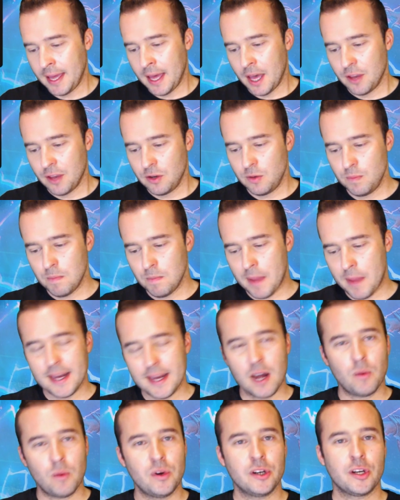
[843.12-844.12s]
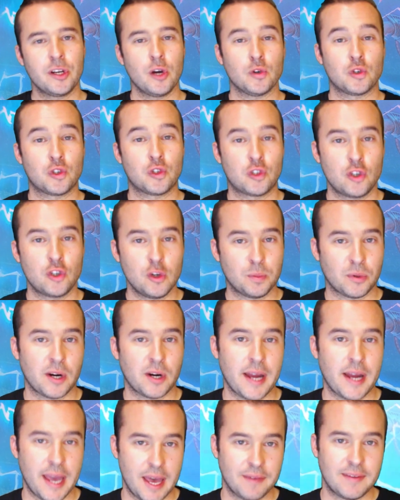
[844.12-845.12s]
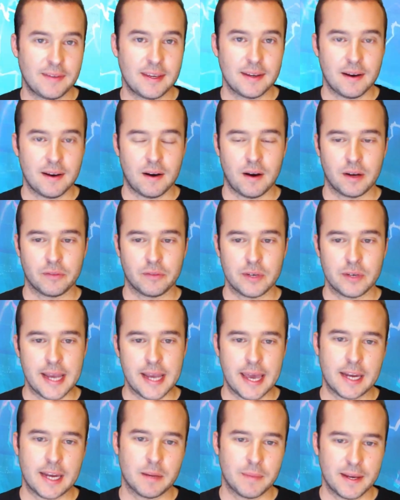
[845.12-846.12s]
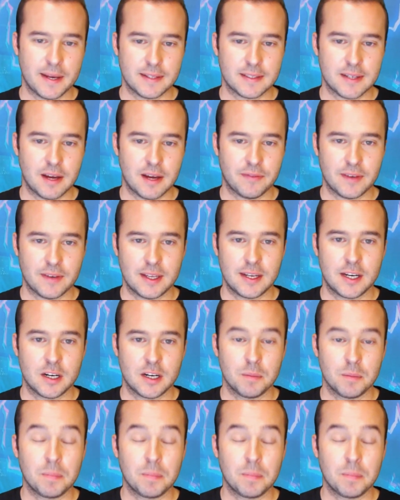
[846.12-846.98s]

You may not want to go super heavy on reanimate stuff in here,